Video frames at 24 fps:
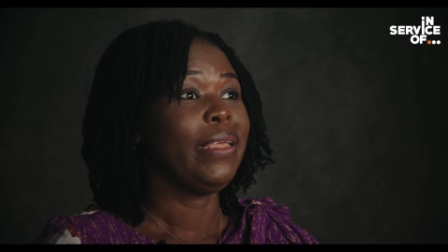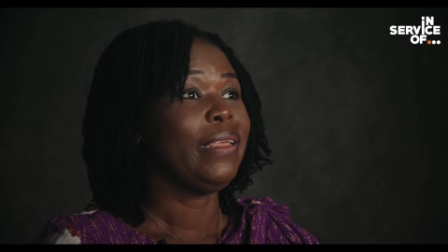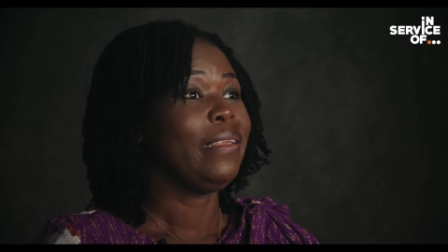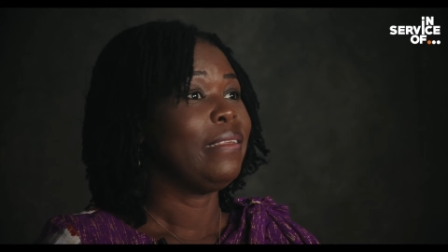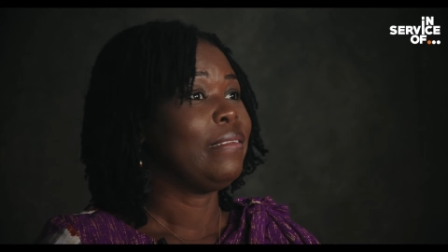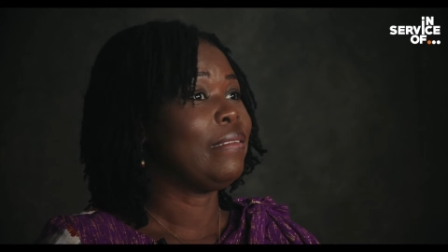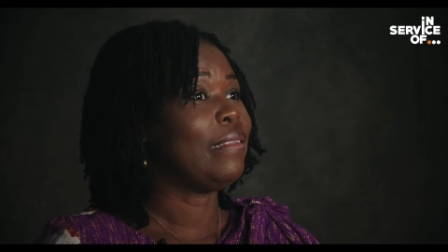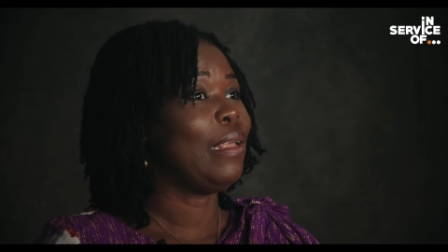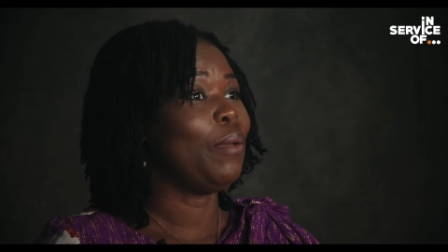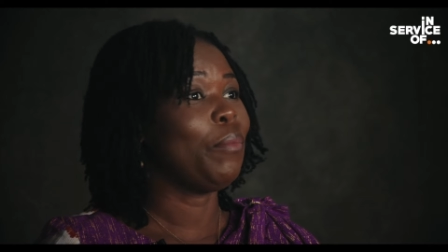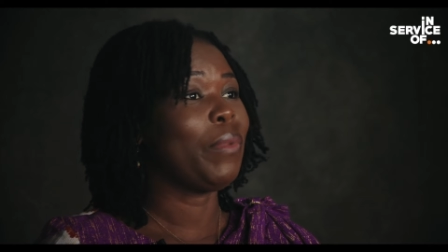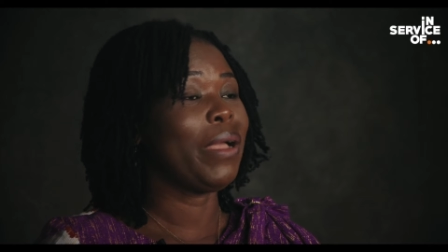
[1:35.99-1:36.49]

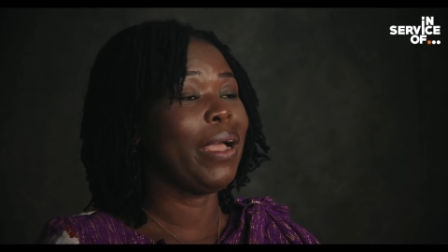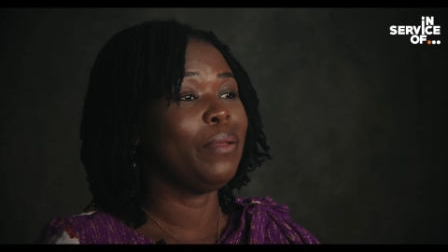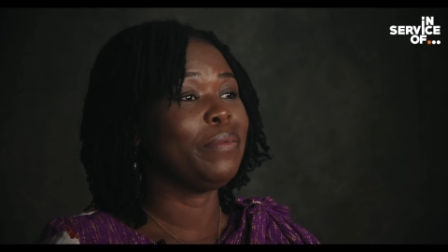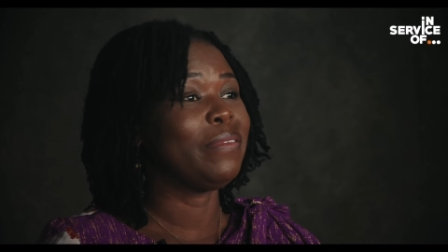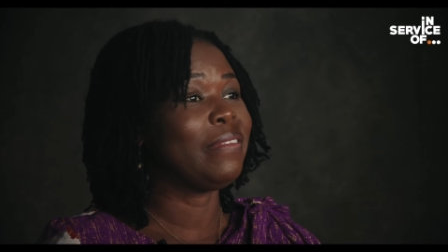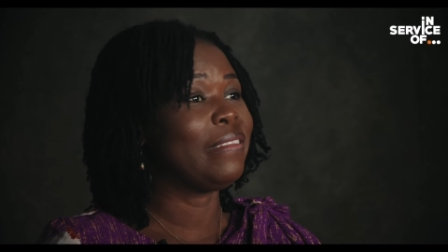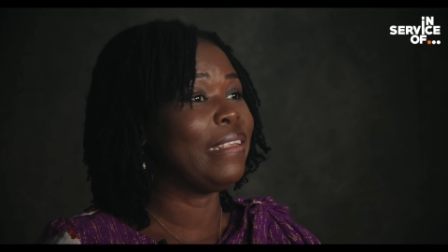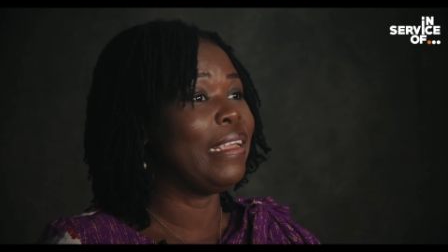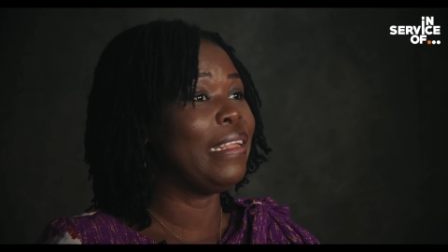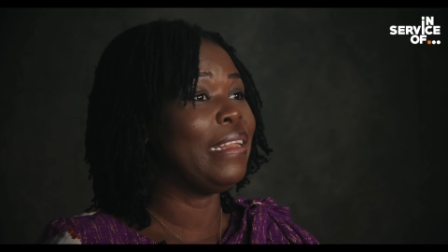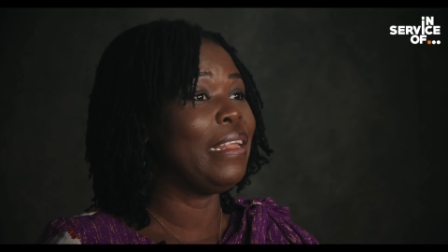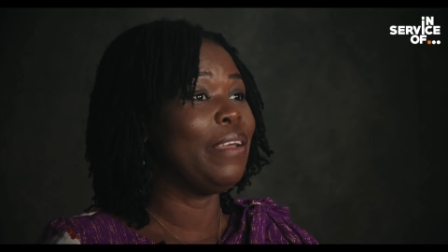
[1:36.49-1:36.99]
some can
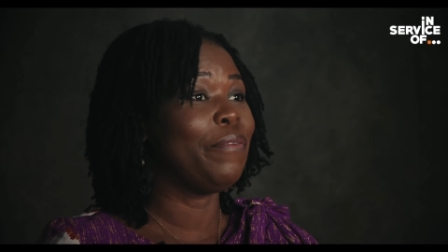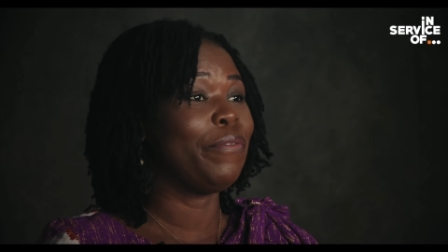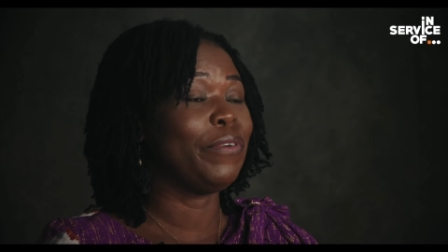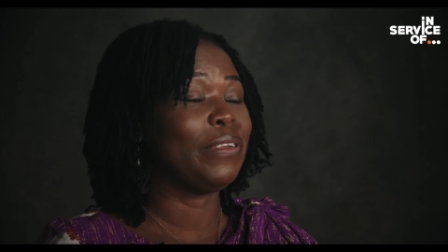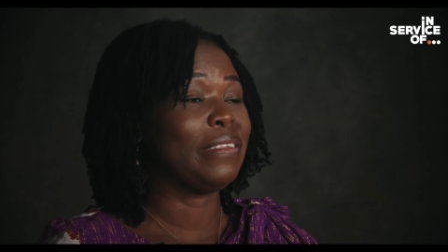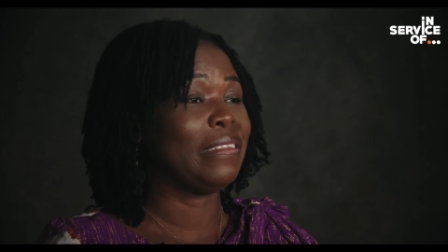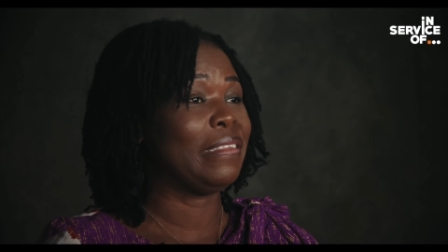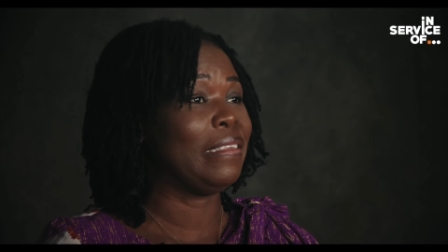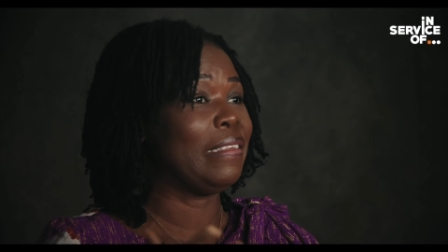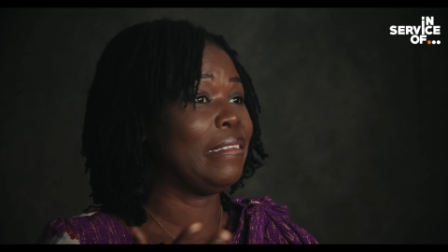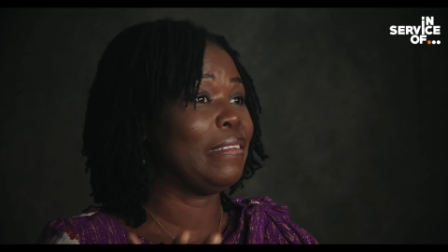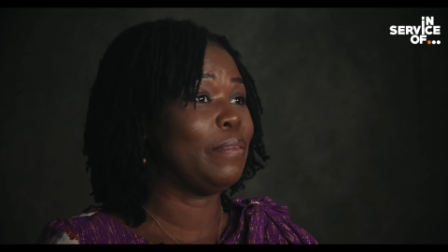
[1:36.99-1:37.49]
stay there for
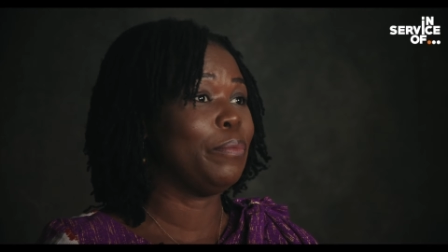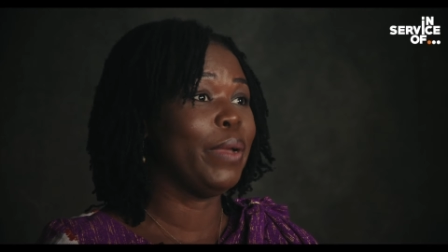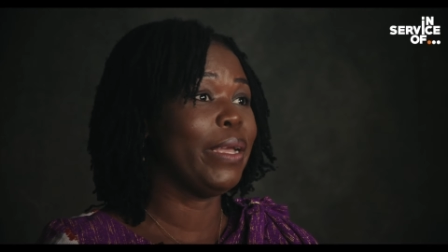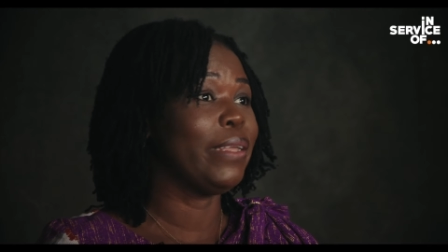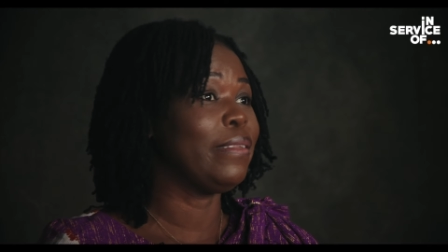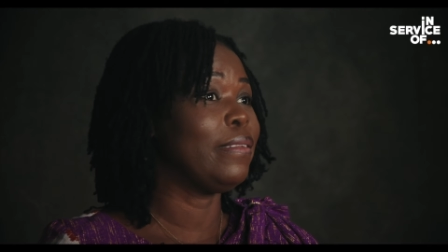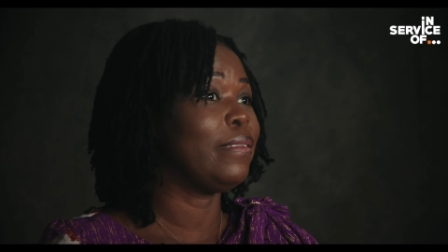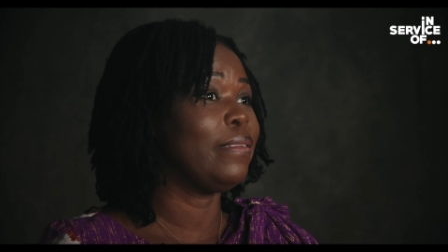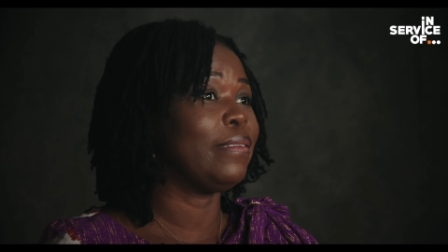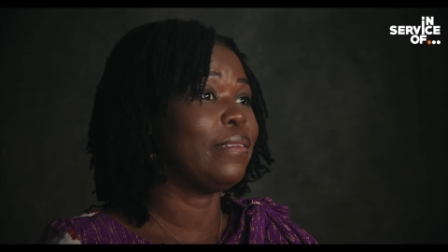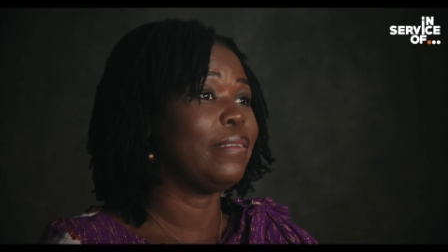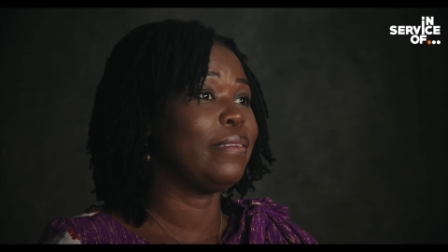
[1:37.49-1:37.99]
six
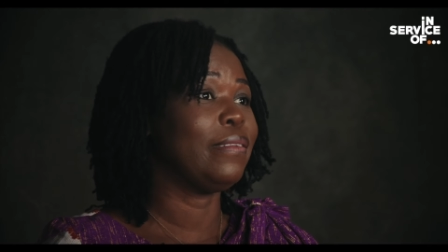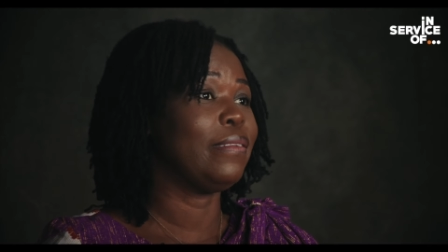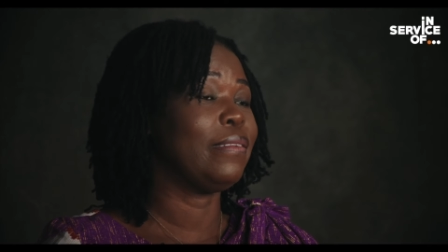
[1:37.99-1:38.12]
months,